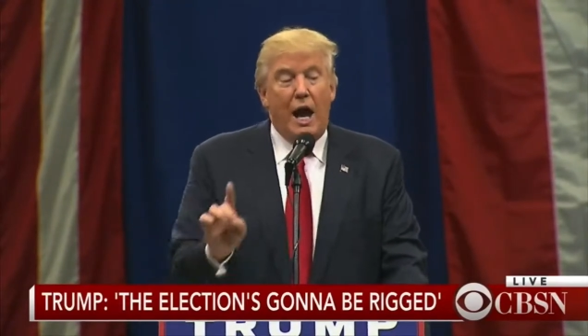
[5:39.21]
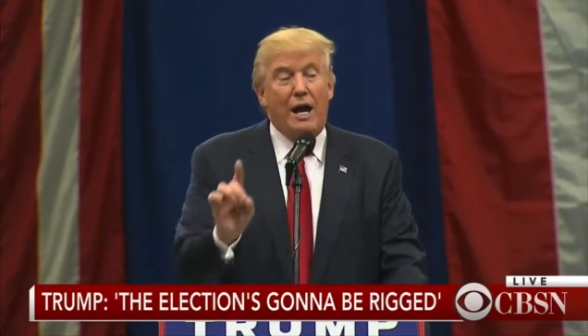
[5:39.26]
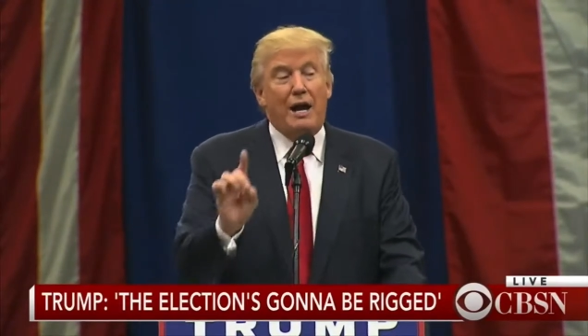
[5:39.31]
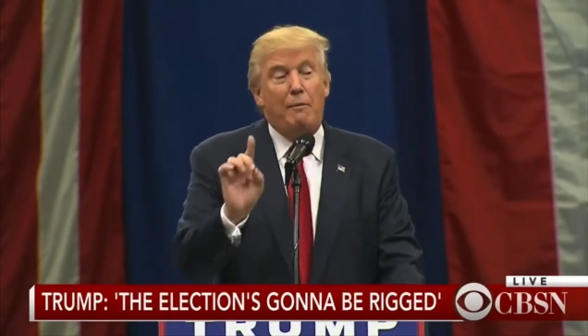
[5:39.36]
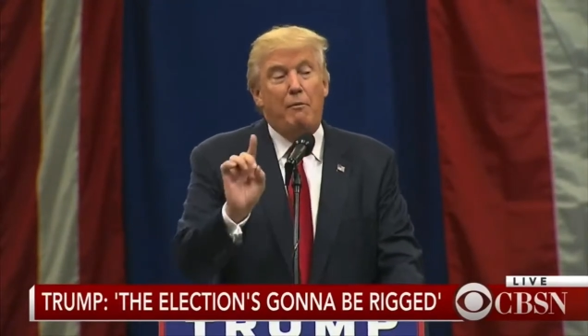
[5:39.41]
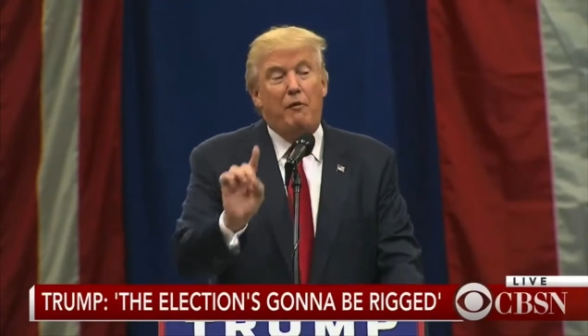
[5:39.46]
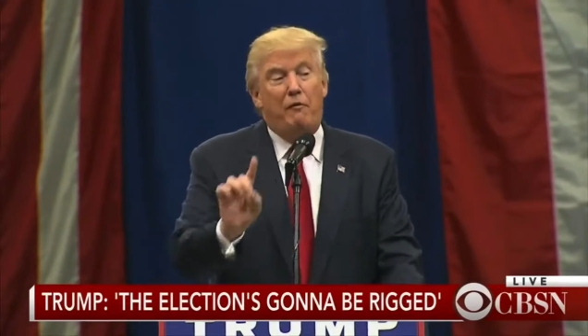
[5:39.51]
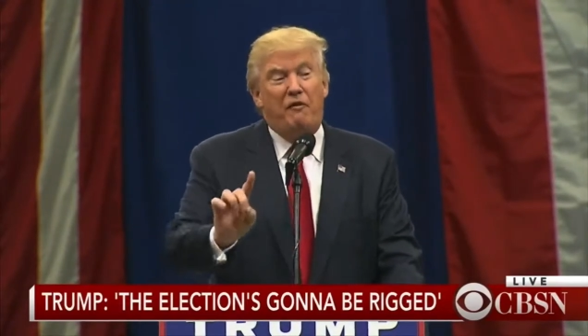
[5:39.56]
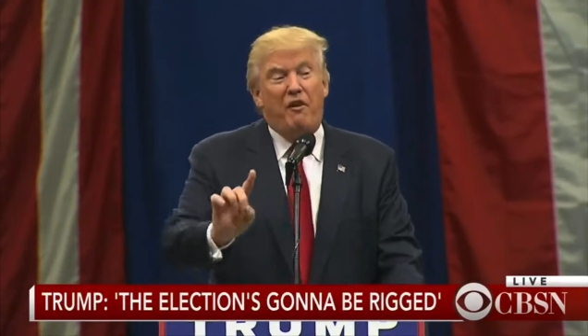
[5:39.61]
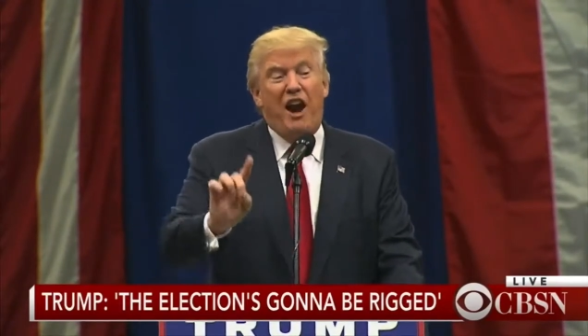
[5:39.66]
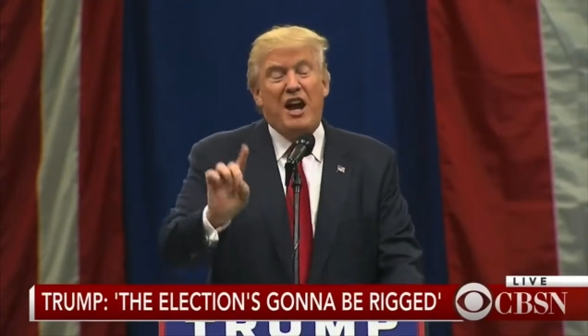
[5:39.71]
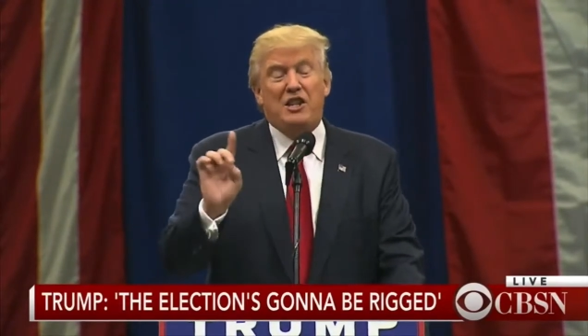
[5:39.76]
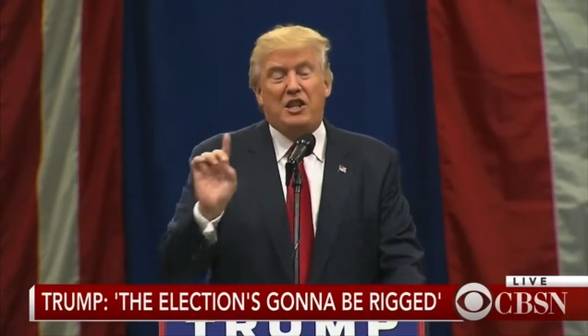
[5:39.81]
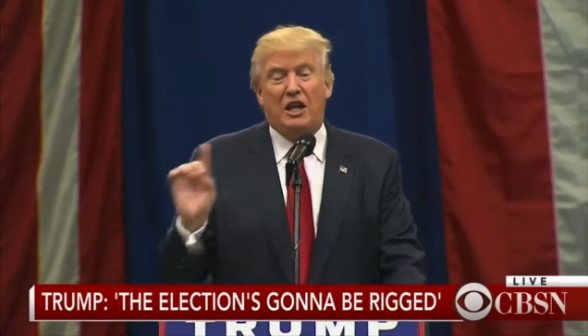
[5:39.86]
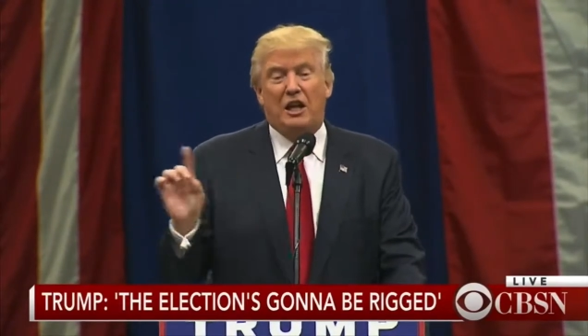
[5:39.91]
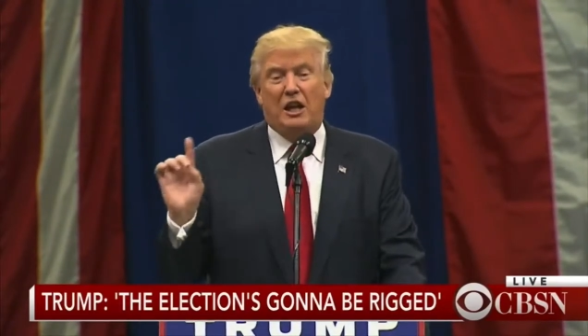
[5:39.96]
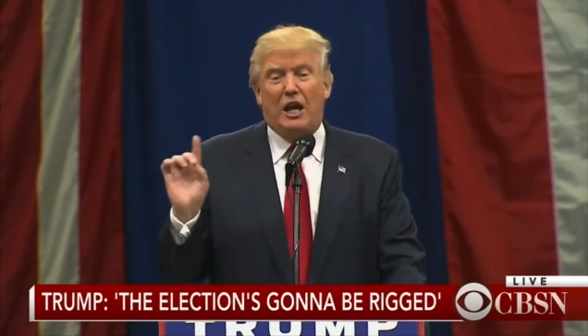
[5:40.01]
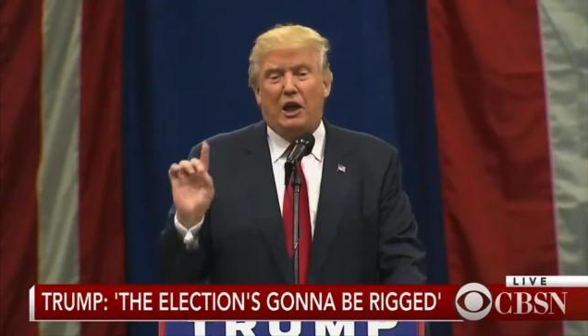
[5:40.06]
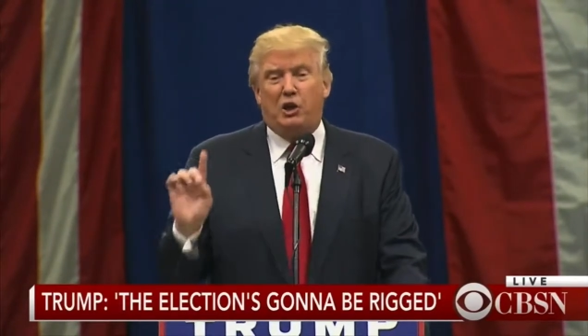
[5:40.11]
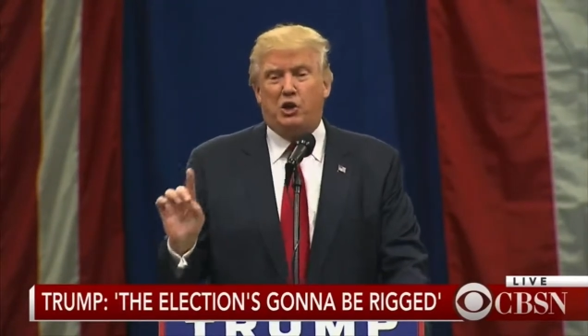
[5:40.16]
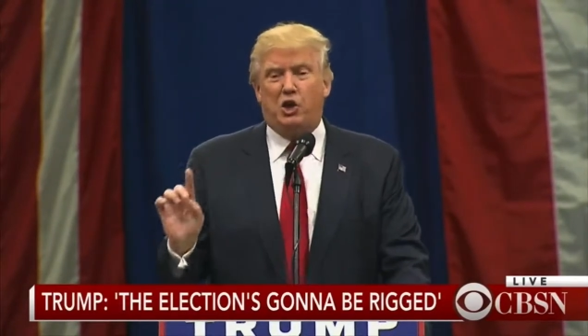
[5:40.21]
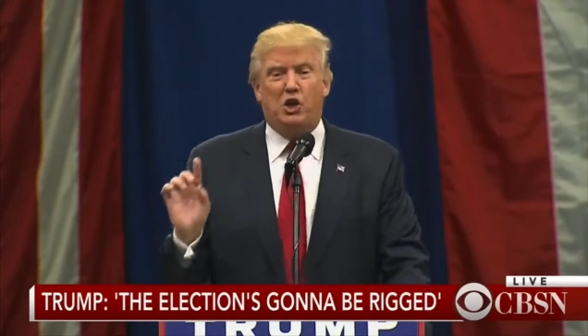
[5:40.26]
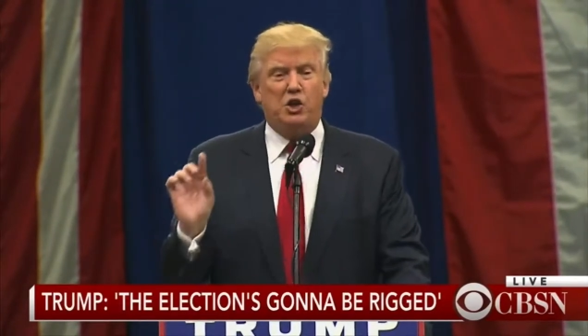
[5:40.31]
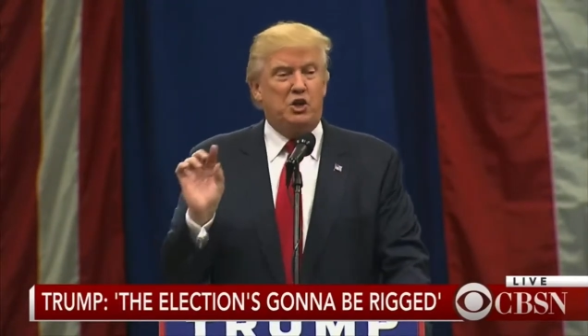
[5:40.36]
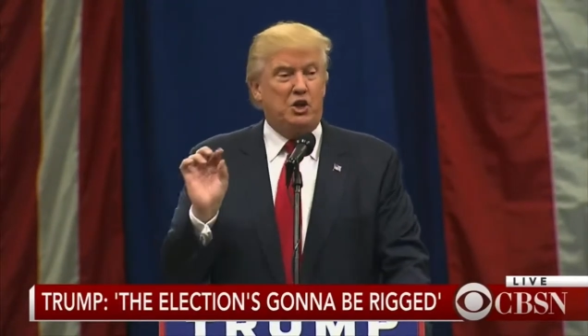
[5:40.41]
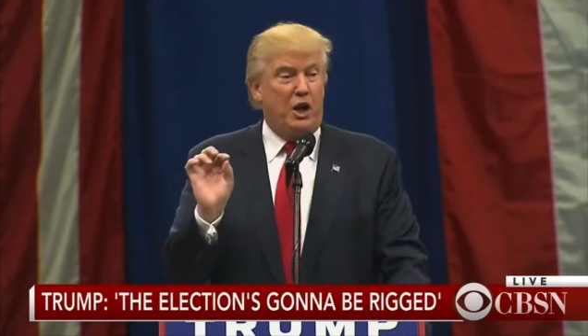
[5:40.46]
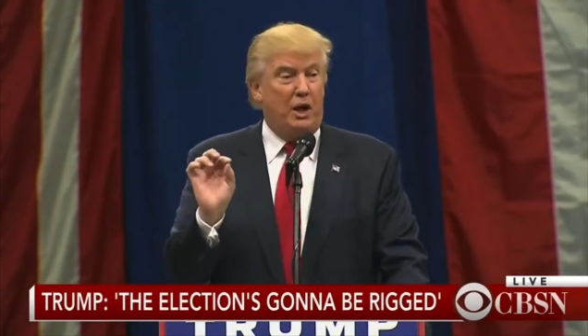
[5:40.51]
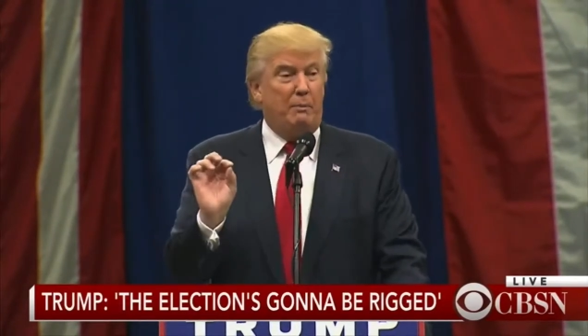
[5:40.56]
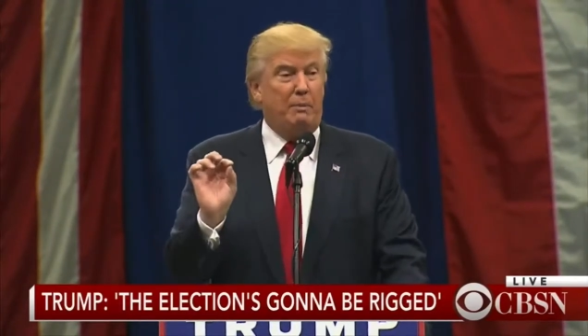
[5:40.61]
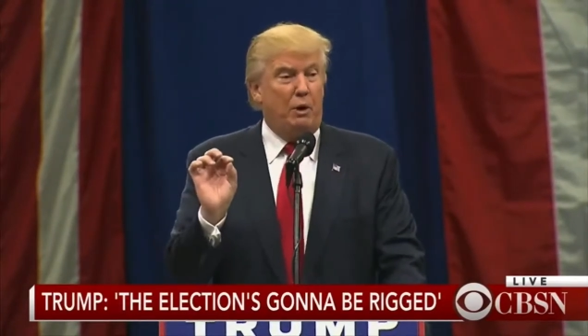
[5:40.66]
And I'm afraid the
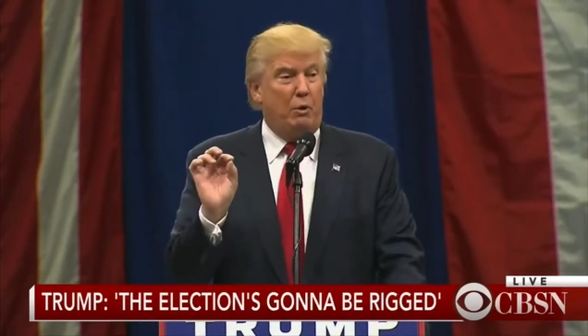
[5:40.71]
election's going